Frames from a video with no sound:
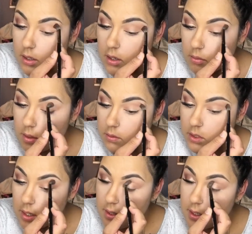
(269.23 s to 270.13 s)
I really
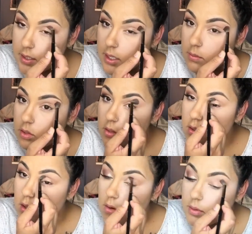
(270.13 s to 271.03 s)
wish I had that table. It
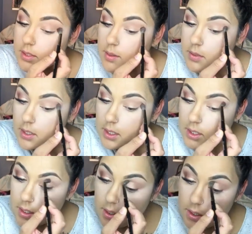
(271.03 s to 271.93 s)
always comes in
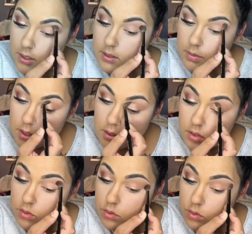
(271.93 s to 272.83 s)
handy and it's being
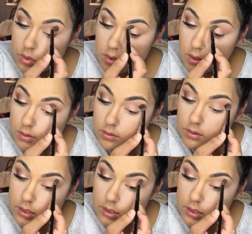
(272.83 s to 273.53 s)
used, so.